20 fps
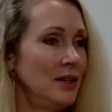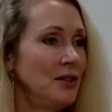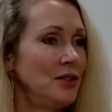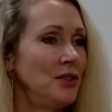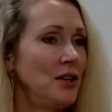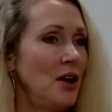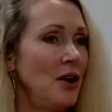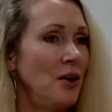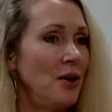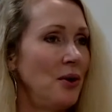
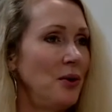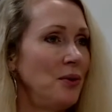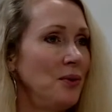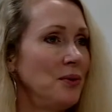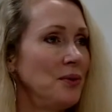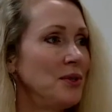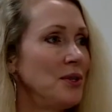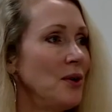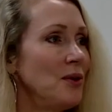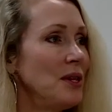So
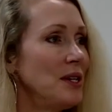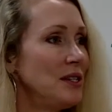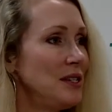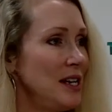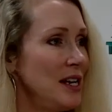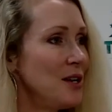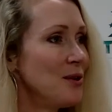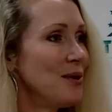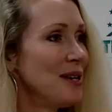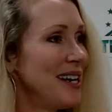the
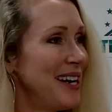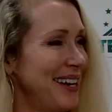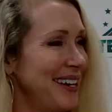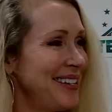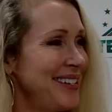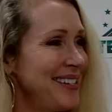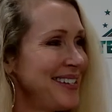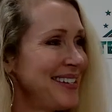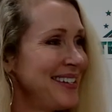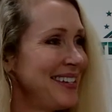secret
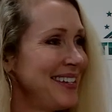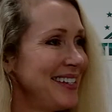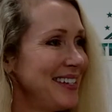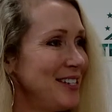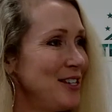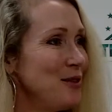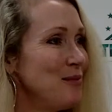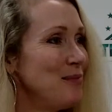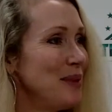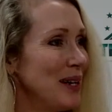is
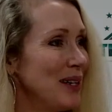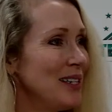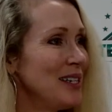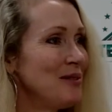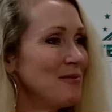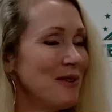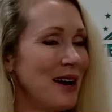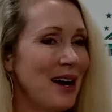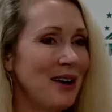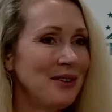to
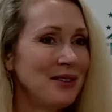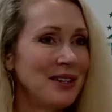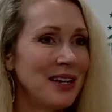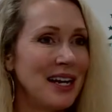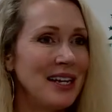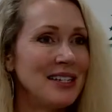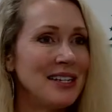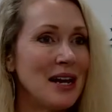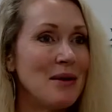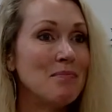building wealth
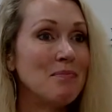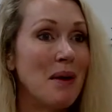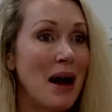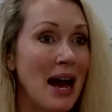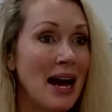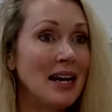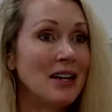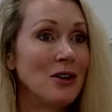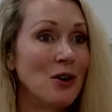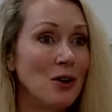as a
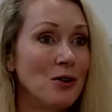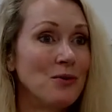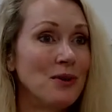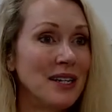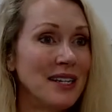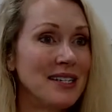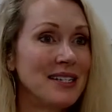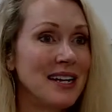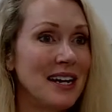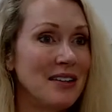buy and hold
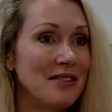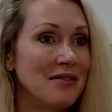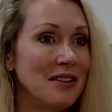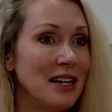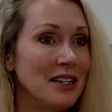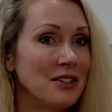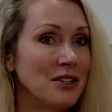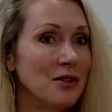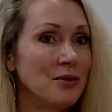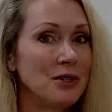real estate
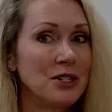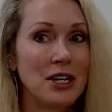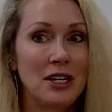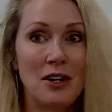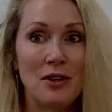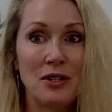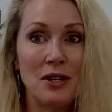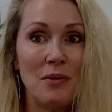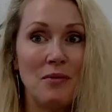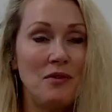investor, which I
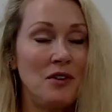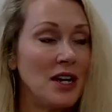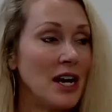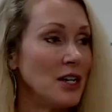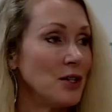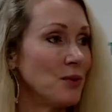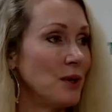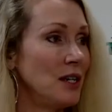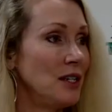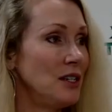know some of you
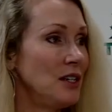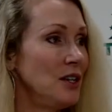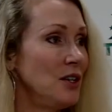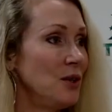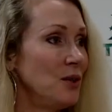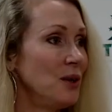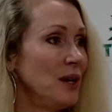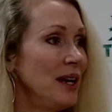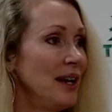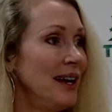guys want to
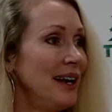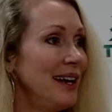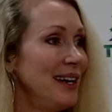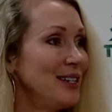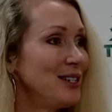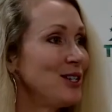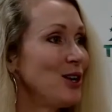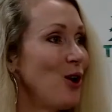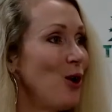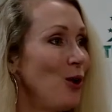do,
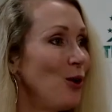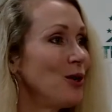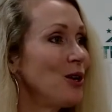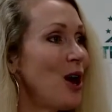is to hold